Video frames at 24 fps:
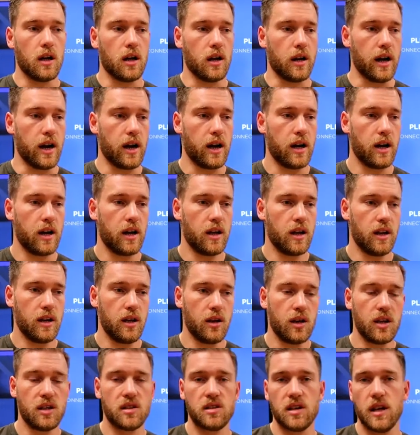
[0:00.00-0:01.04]
there
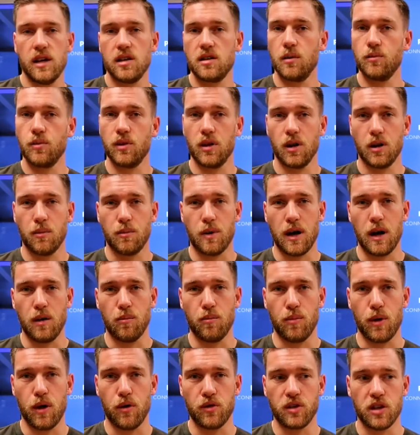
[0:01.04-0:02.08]
you can say something
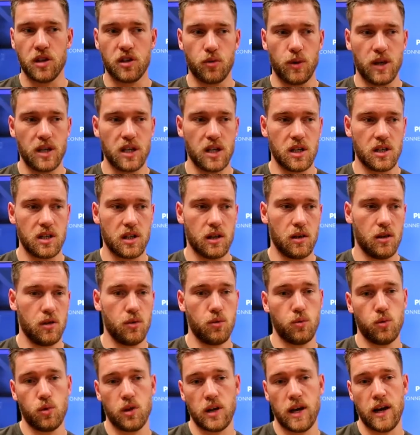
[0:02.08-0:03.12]
about both situations and you
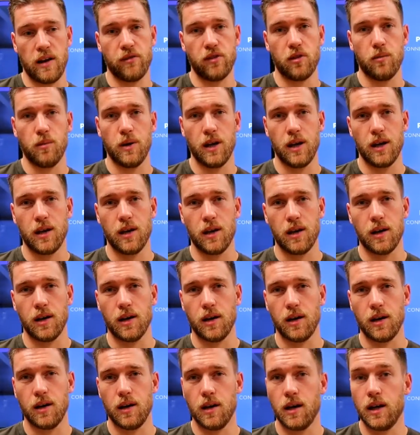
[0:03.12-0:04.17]
would have to make
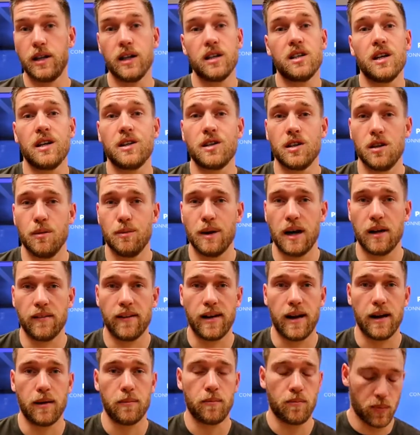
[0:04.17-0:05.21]
a decision about
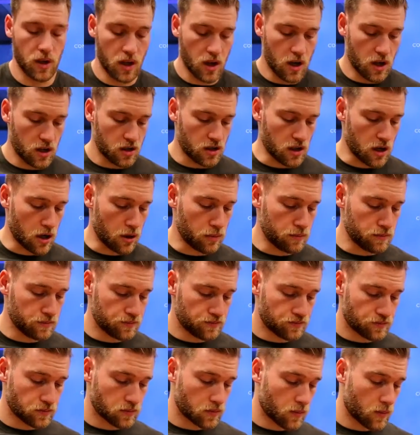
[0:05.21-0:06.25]
that.
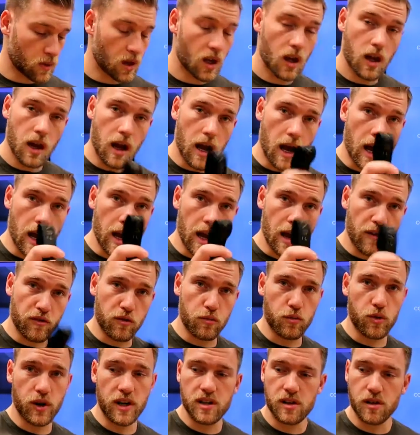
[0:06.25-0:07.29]
So I have a
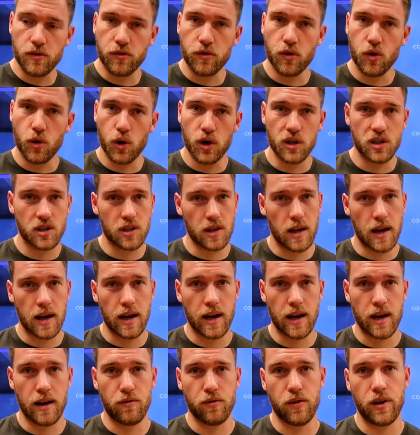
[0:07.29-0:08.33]
bracelet, of course,
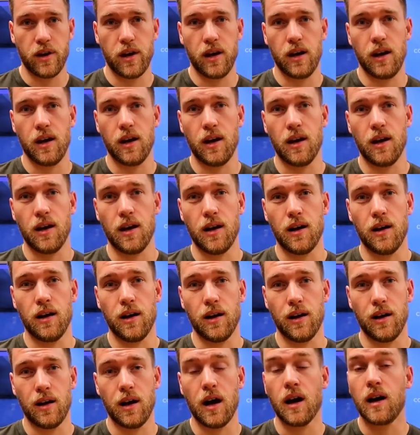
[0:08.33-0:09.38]
I have
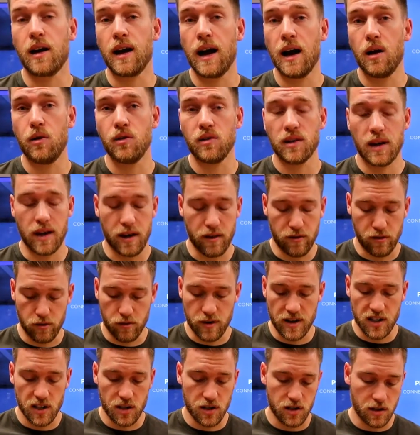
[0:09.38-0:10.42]
a account, I have
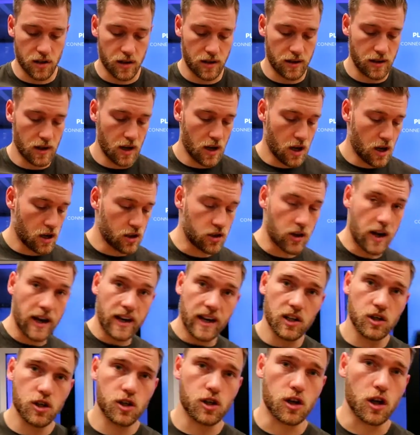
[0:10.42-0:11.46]
registered, so I
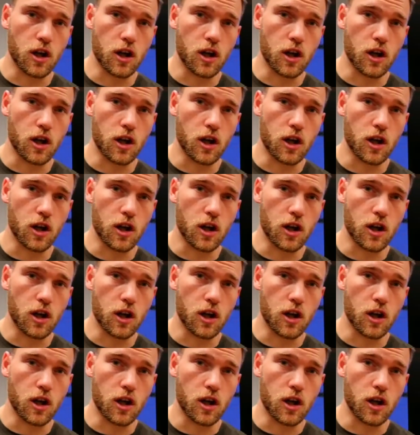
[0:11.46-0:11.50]
can just